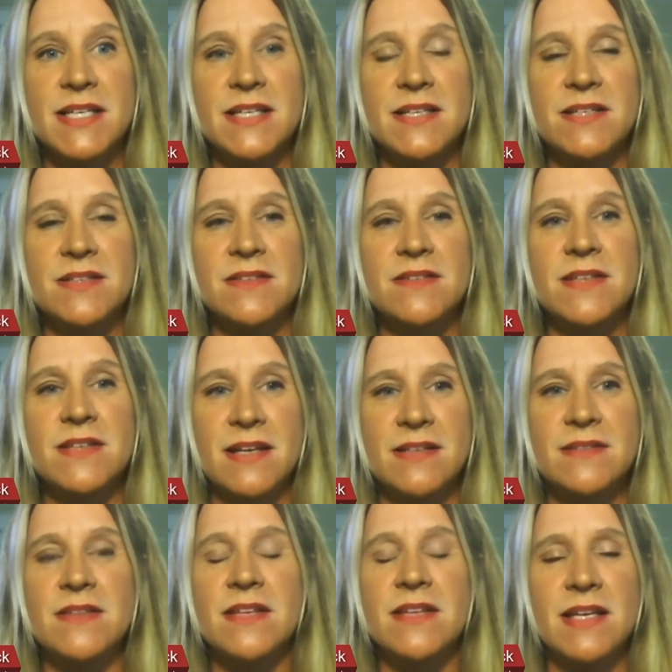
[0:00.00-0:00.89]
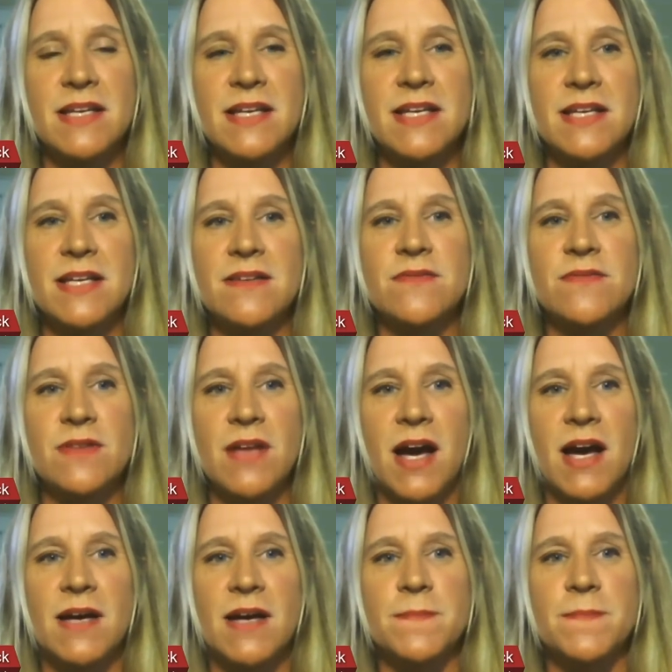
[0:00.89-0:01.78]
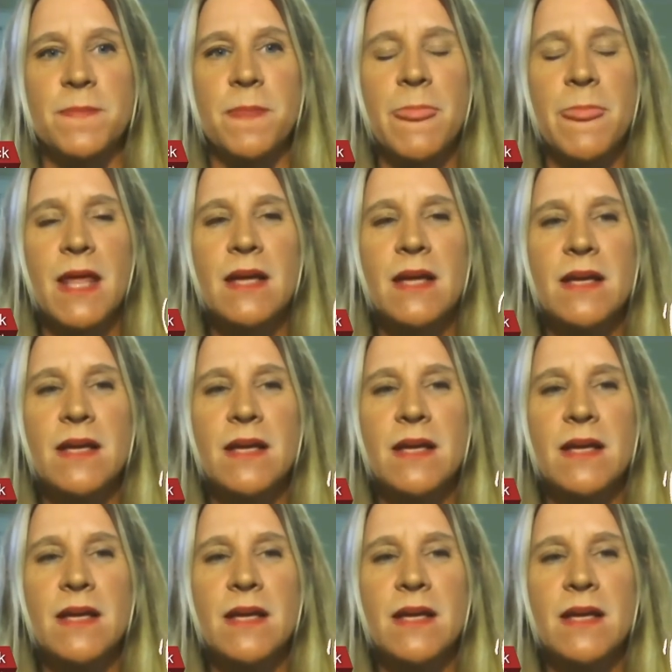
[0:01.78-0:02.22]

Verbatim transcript: he it, he um,